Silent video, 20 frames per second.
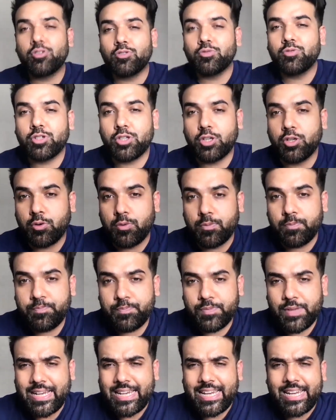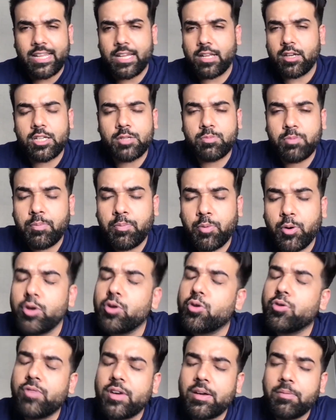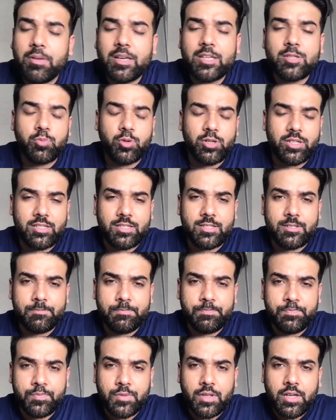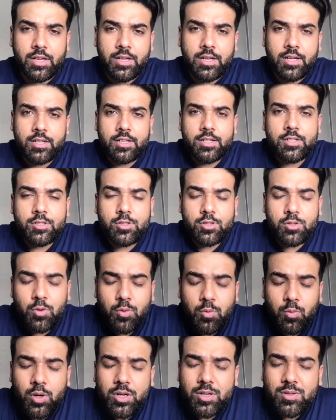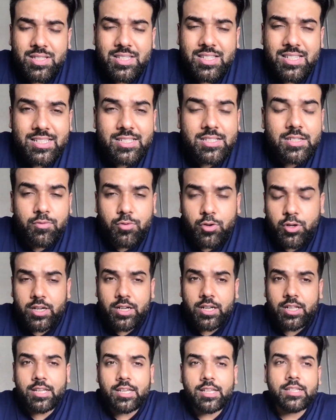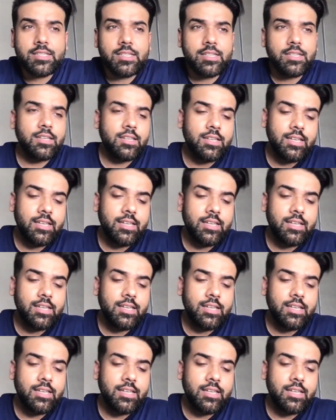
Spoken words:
to zero. It had increased by 0.25 base points. So what is the reason for it increasing?